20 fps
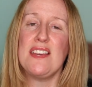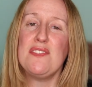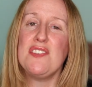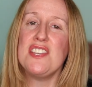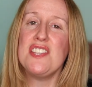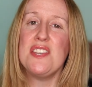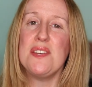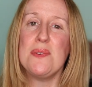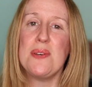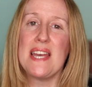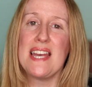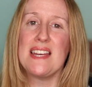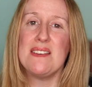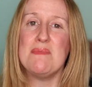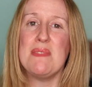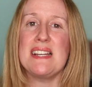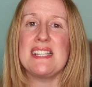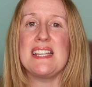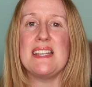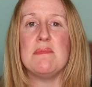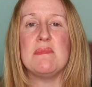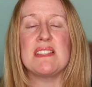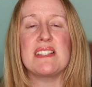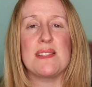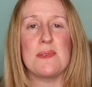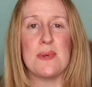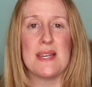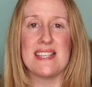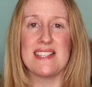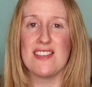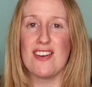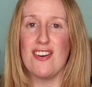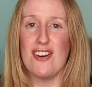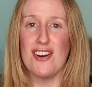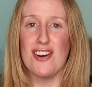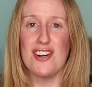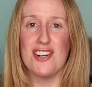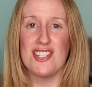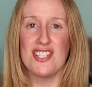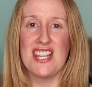If you're new here, my name is Louise
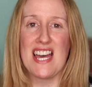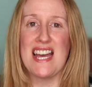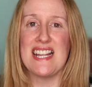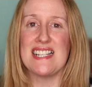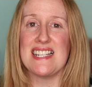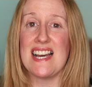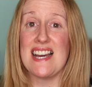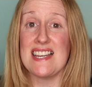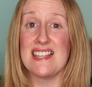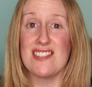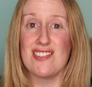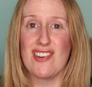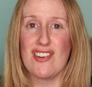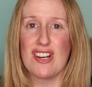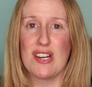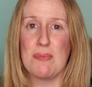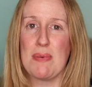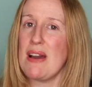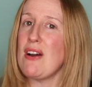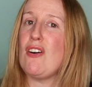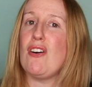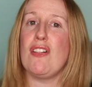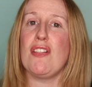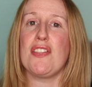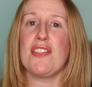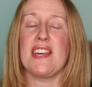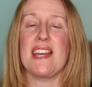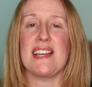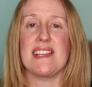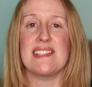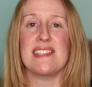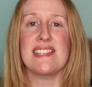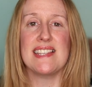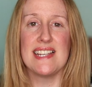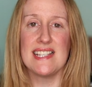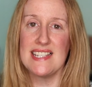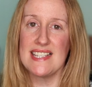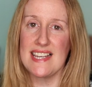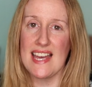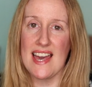Horn and I talk about all things
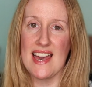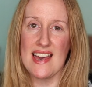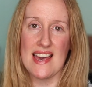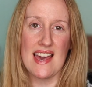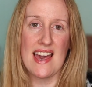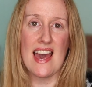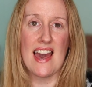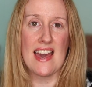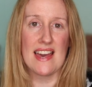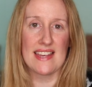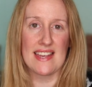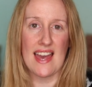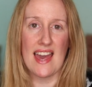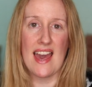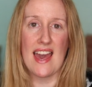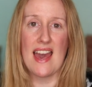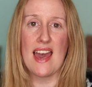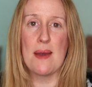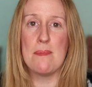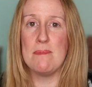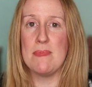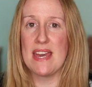skincare, hair care,